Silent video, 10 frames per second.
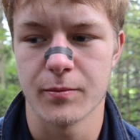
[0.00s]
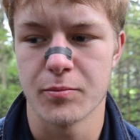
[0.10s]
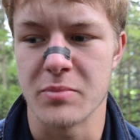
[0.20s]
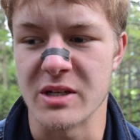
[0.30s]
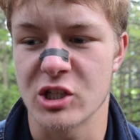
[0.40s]

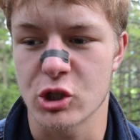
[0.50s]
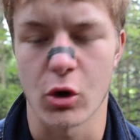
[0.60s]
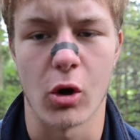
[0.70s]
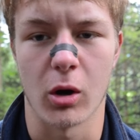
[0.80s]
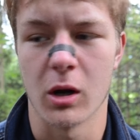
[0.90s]
Be
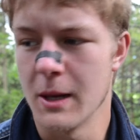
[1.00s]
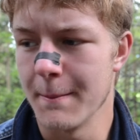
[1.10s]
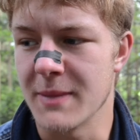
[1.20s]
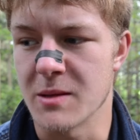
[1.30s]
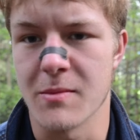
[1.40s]
strong,
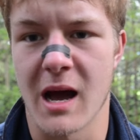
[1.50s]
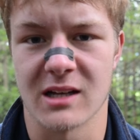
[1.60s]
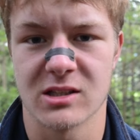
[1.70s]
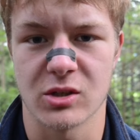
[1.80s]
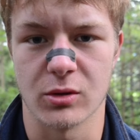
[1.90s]
be
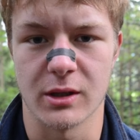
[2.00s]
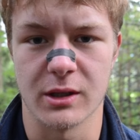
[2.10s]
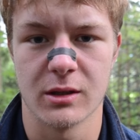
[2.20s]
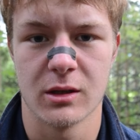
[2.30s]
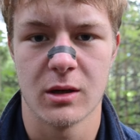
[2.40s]
masculine,
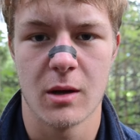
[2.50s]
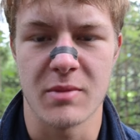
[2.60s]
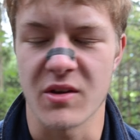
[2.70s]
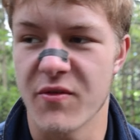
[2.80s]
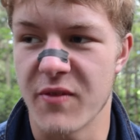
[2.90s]

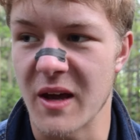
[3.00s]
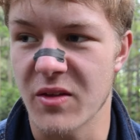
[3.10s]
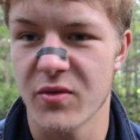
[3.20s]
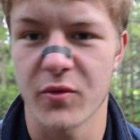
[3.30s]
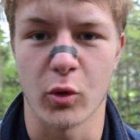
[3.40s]
be
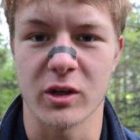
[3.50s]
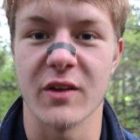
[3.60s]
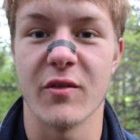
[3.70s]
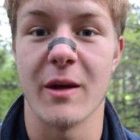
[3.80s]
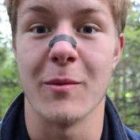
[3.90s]
faithful, give
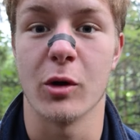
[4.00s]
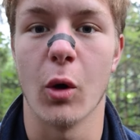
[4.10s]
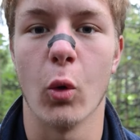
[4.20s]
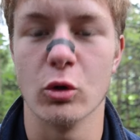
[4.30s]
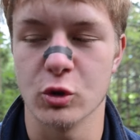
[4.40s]
them a
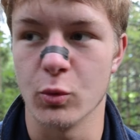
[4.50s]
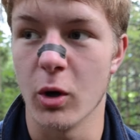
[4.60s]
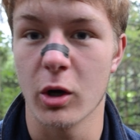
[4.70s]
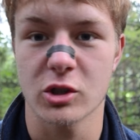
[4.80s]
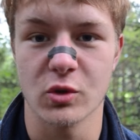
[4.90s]
goal to
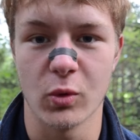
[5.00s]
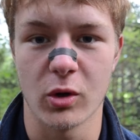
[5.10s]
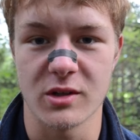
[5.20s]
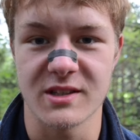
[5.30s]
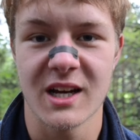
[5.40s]
work
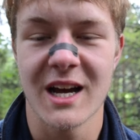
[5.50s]
towards.